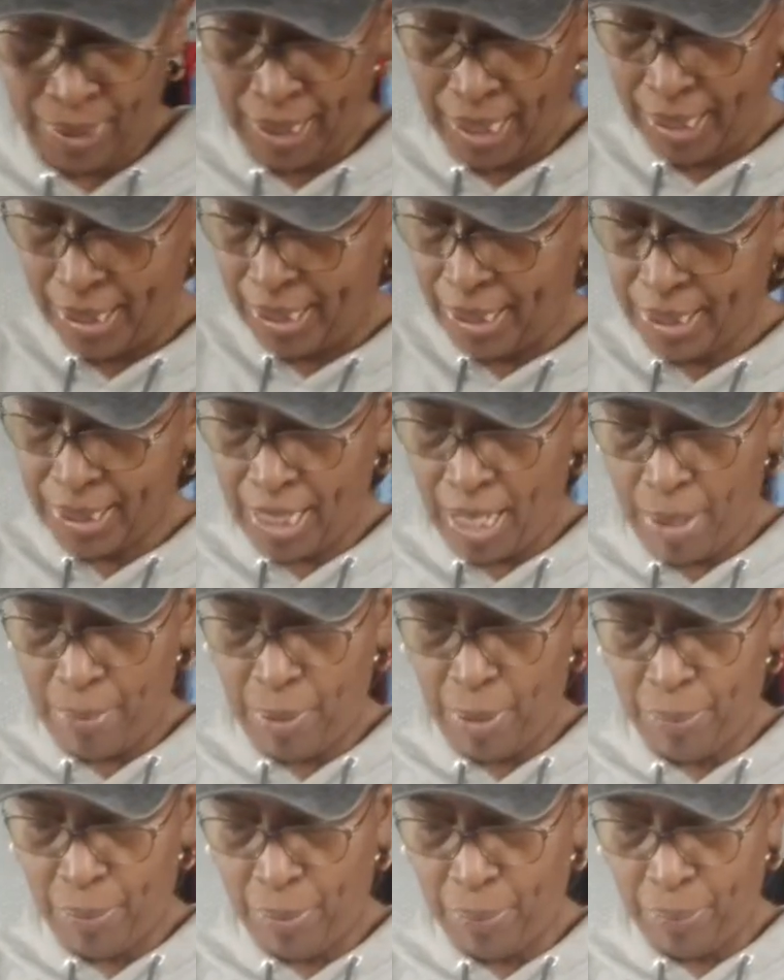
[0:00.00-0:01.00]
Okay, this time
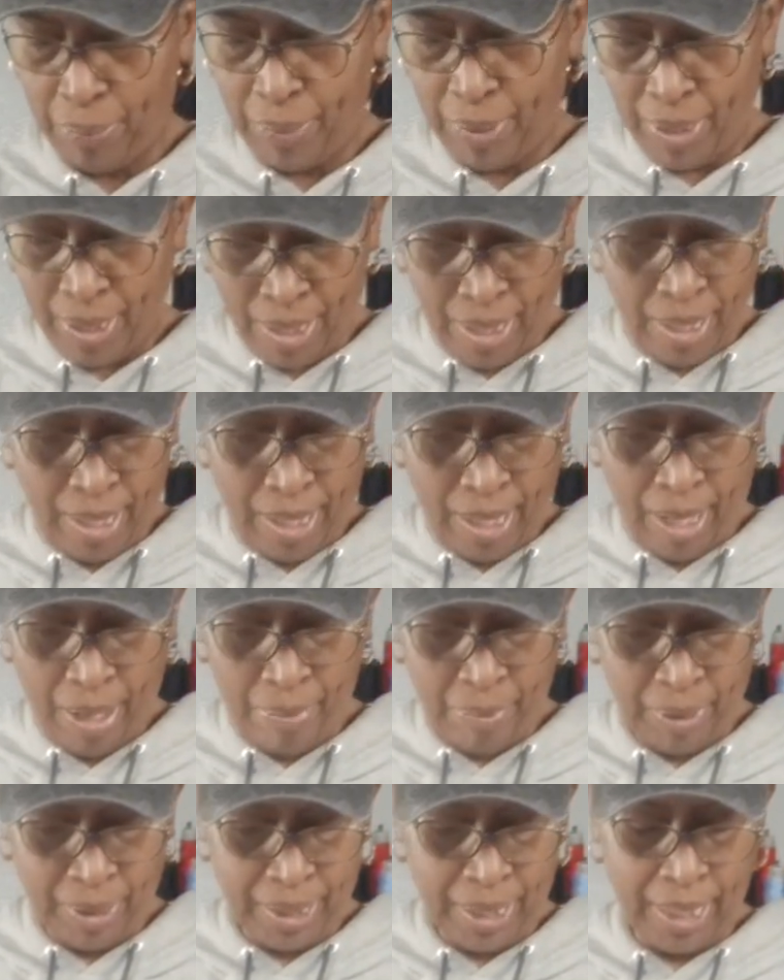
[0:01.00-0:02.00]
I'm
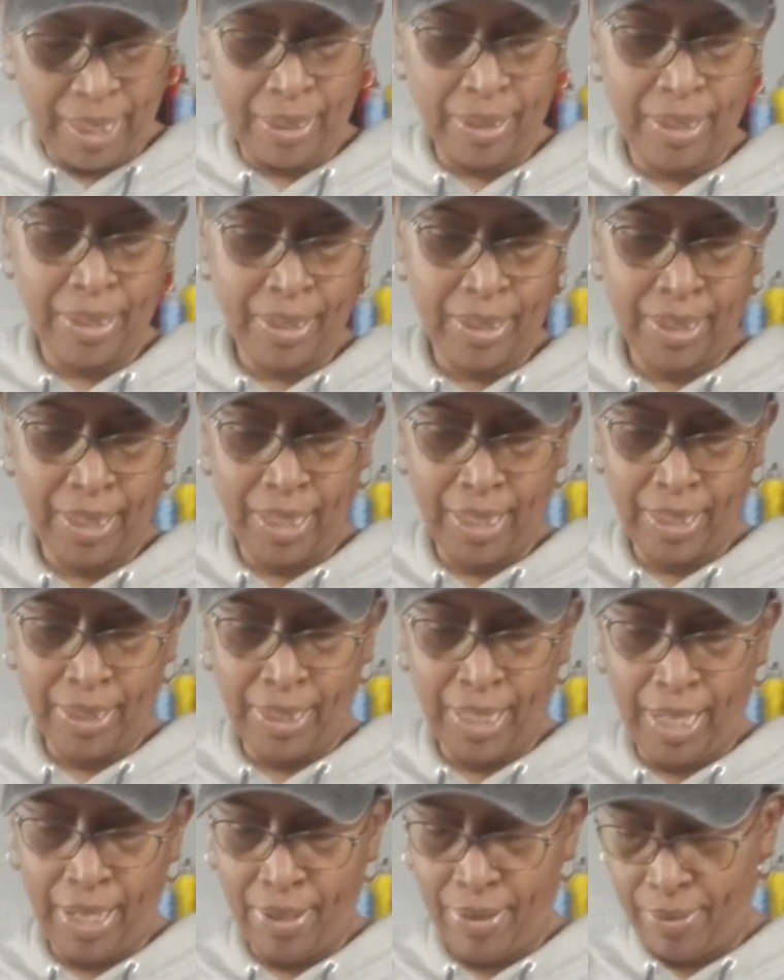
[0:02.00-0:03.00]
gonna take this thing
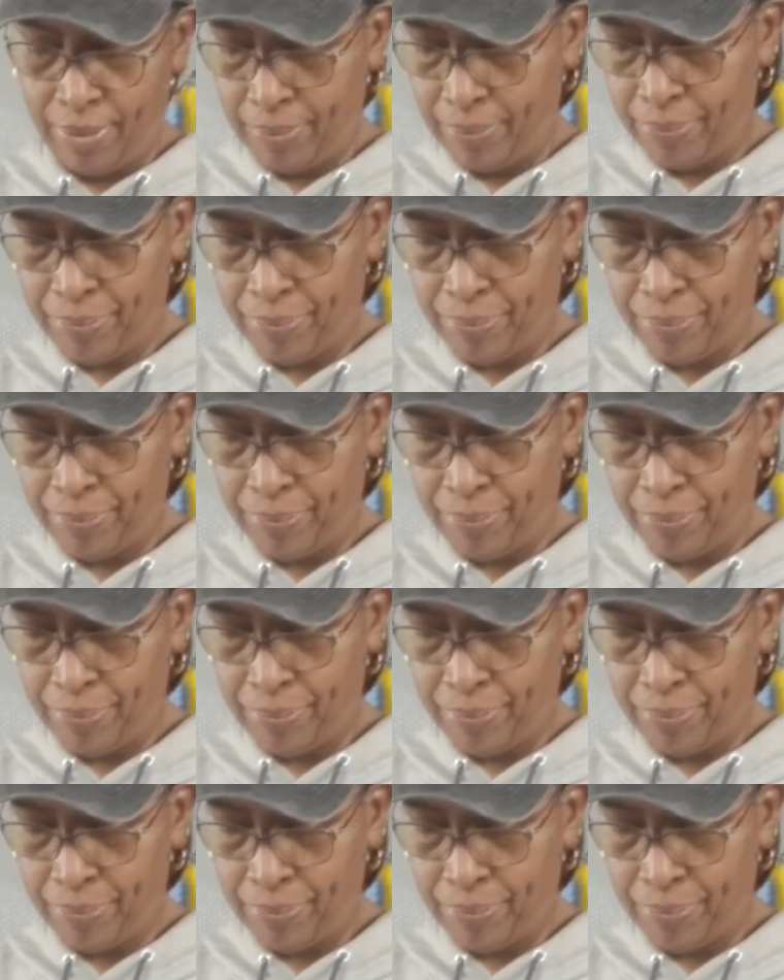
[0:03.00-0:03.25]
down.